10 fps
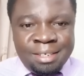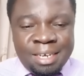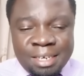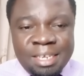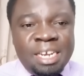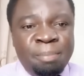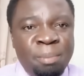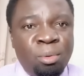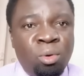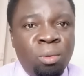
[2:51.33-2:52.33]
It needs
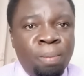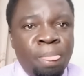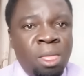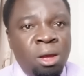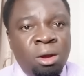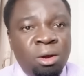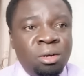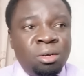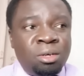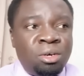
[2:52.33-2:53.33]
people
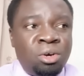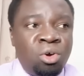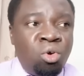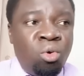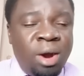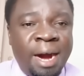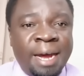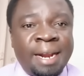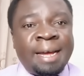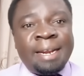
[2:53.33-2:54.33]
who
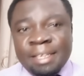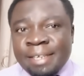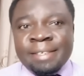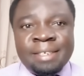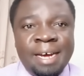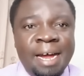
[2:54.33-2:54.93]
are courageous